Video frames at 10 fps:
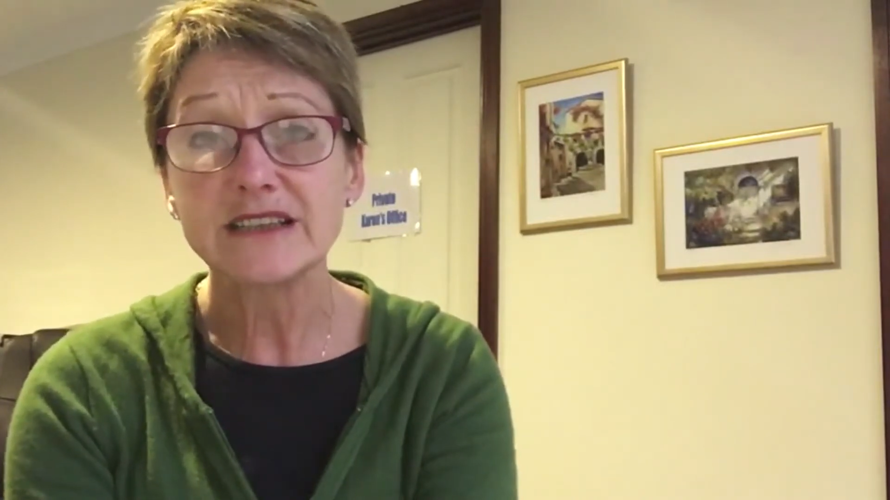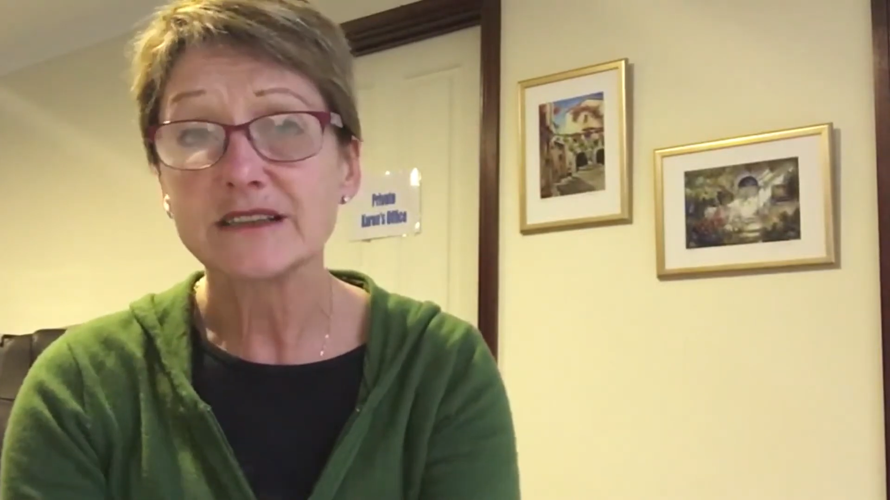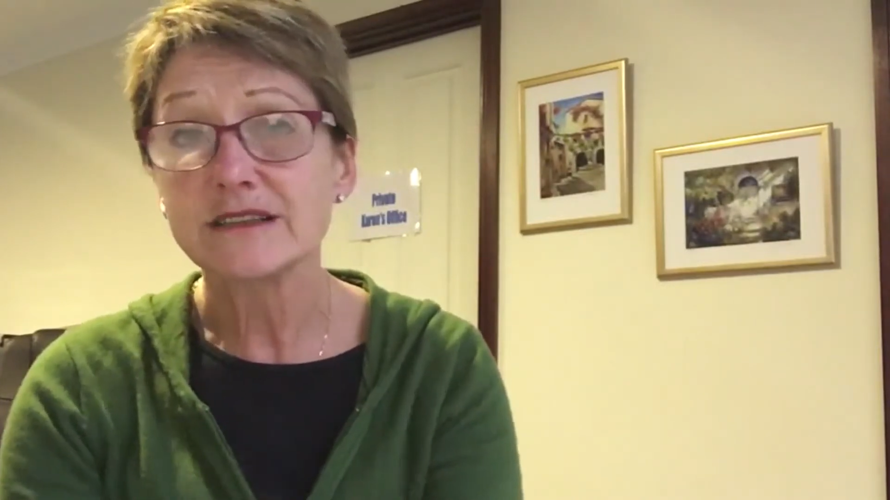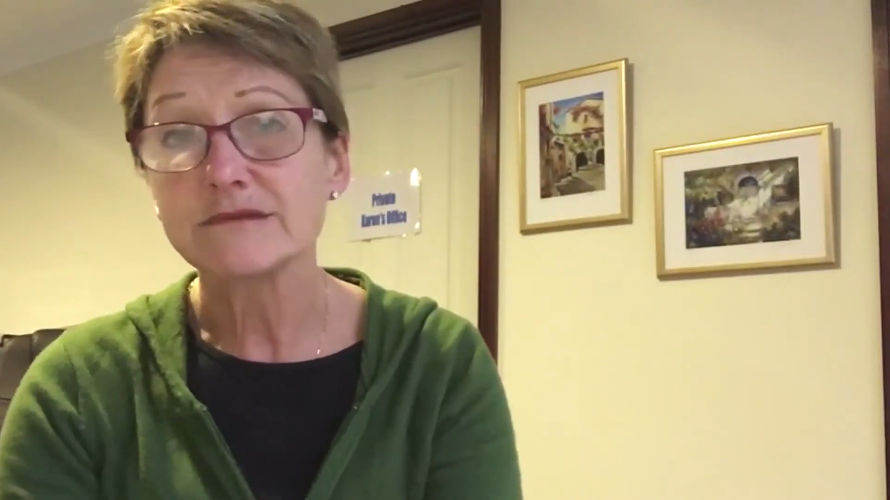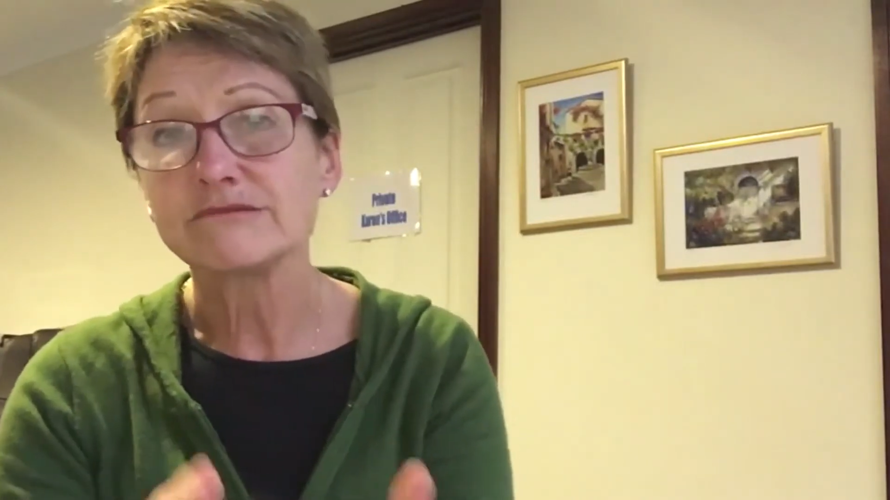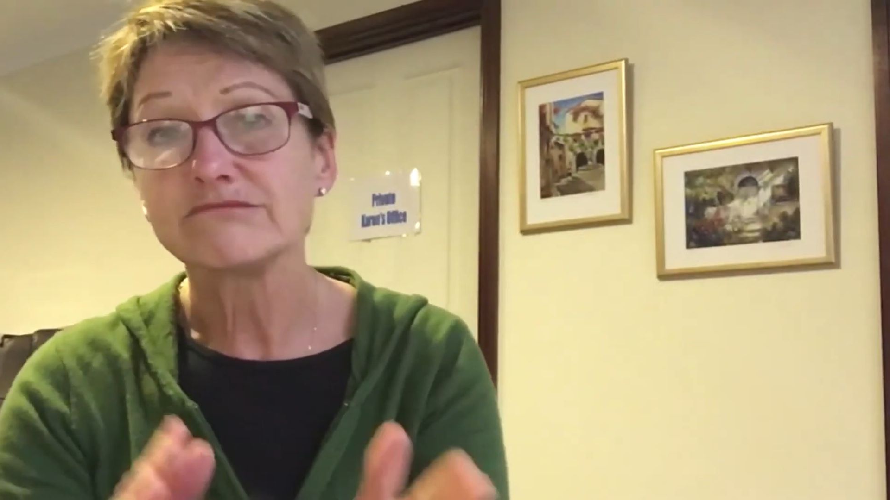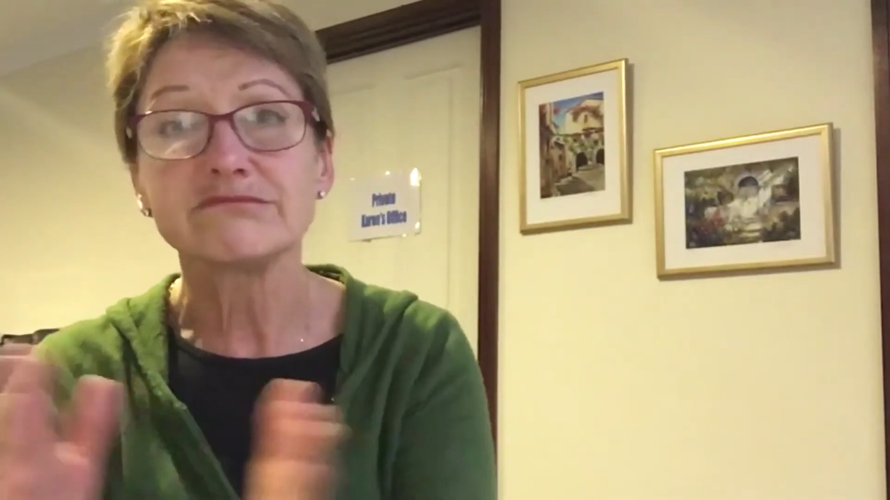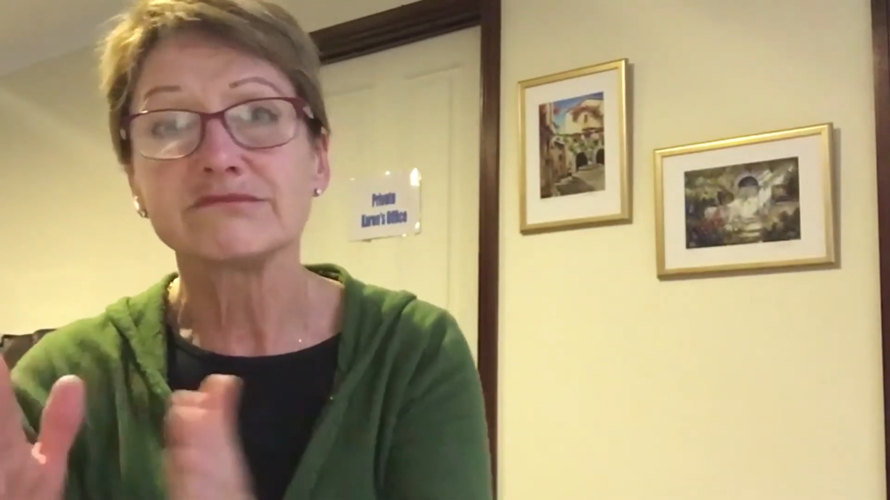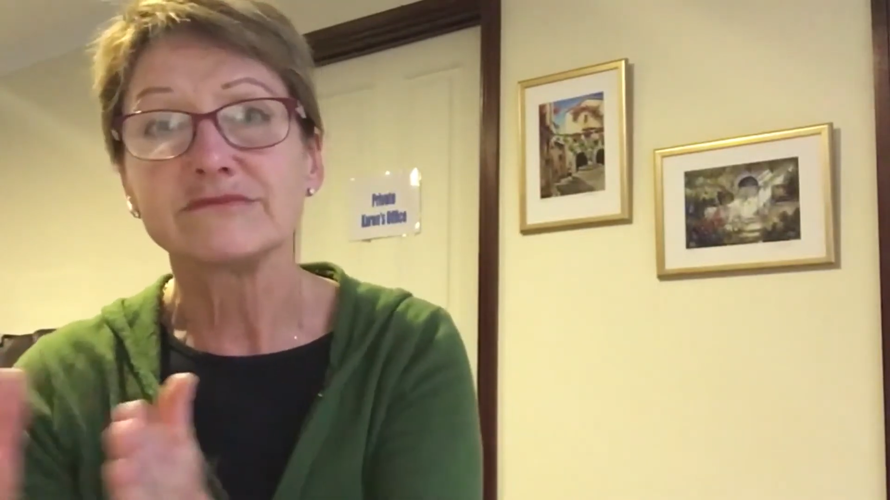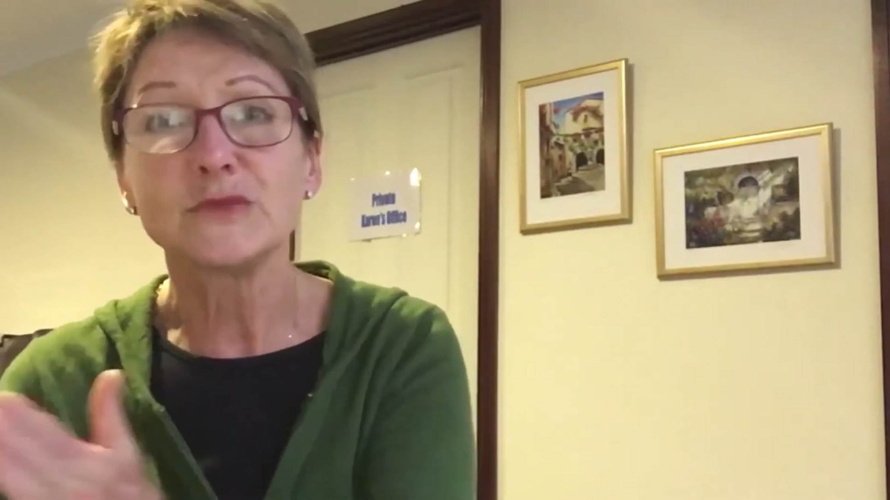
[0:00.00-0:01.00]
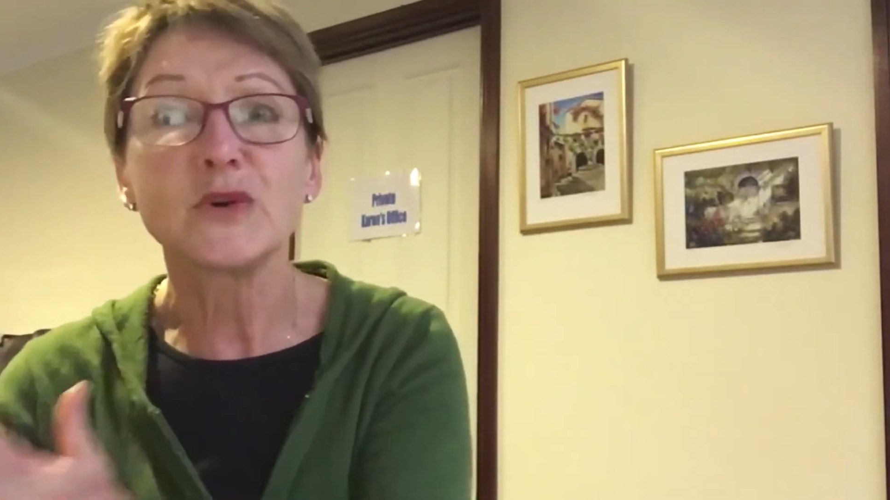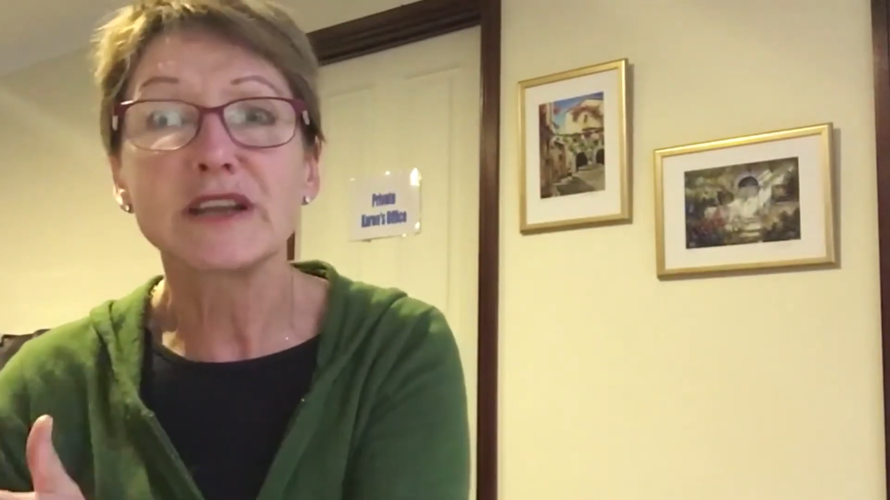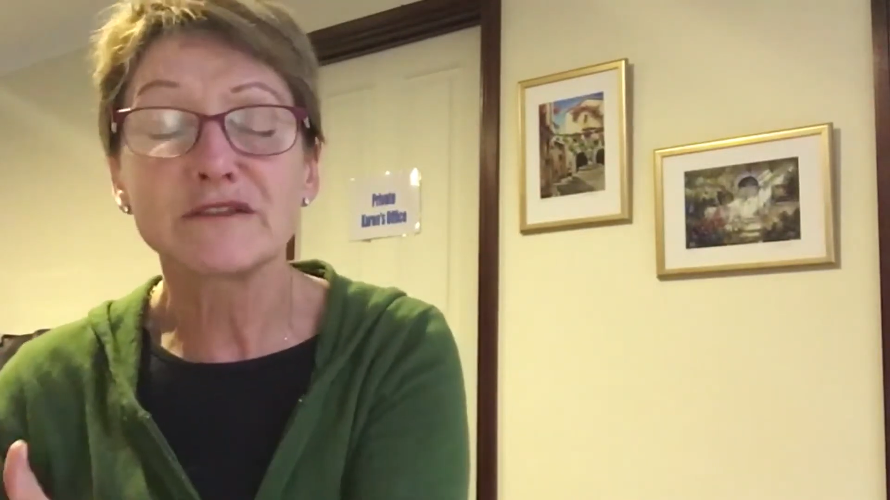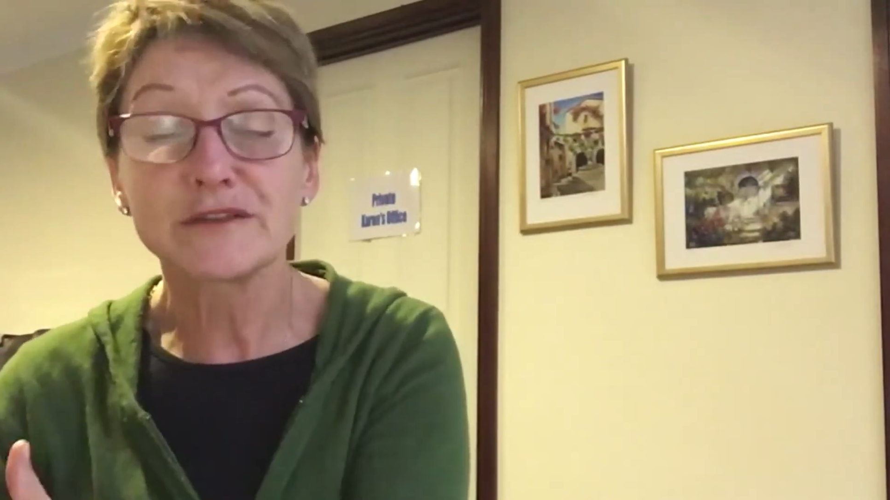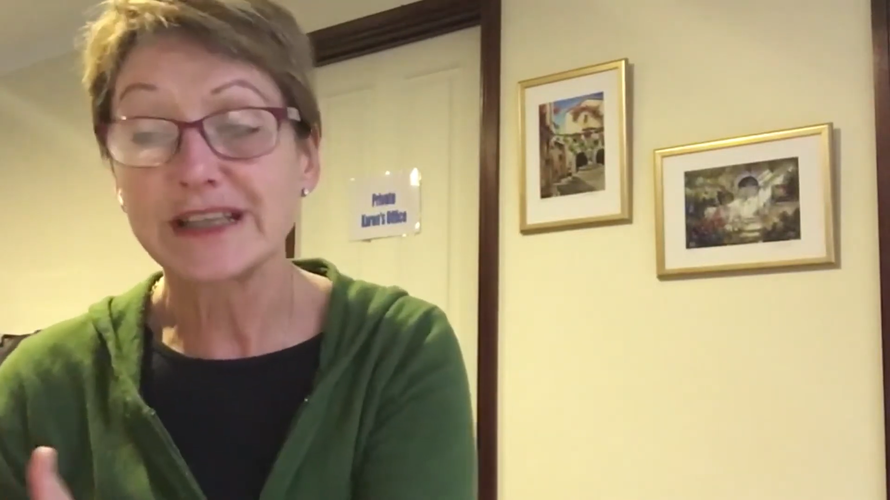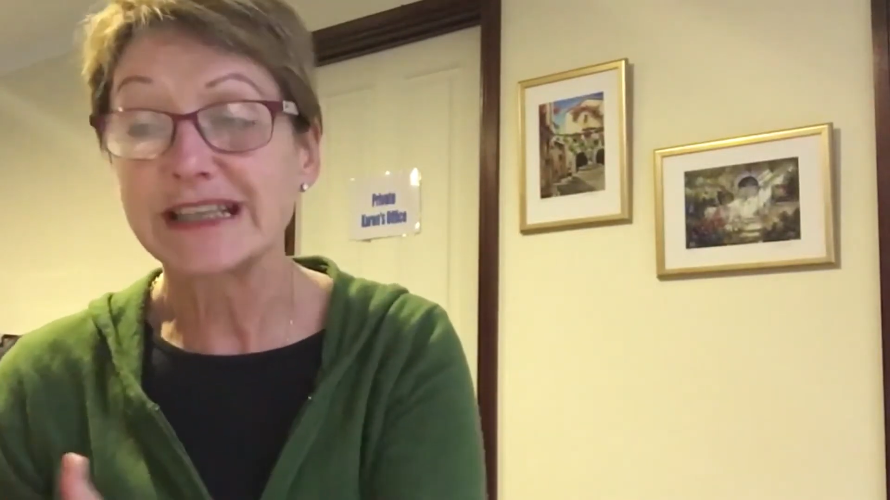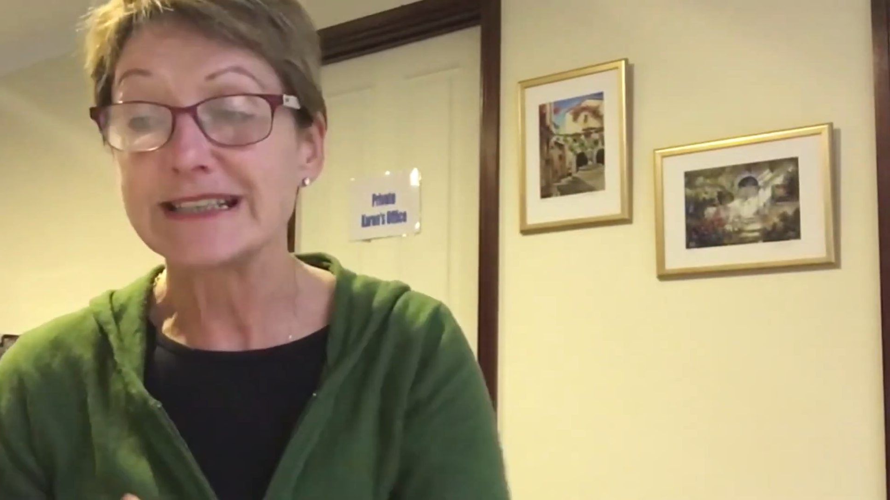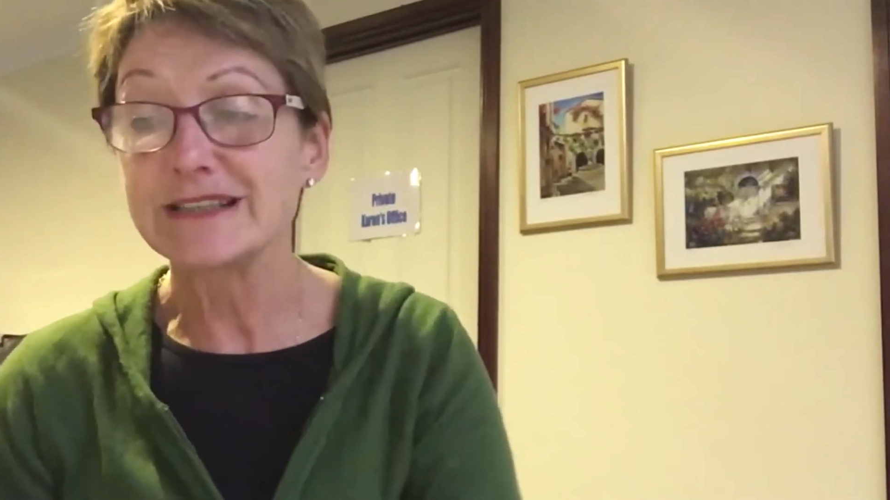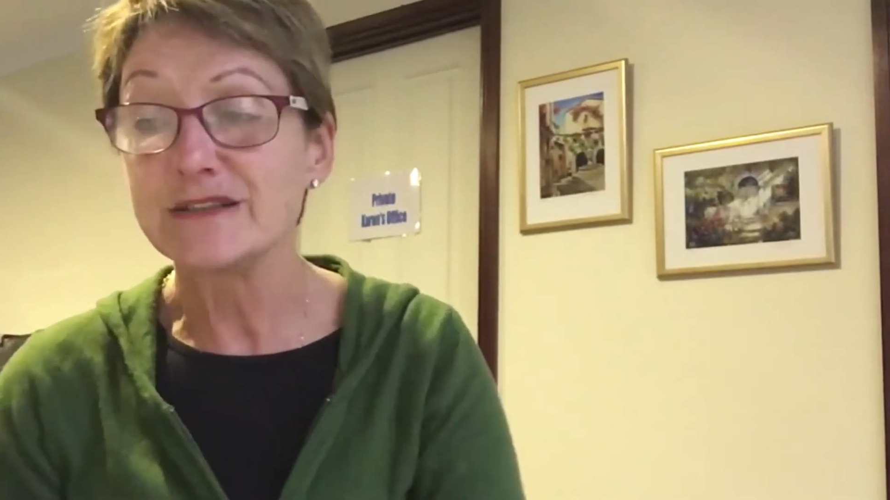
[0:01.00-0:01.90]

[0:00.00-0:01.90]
at whatever it is.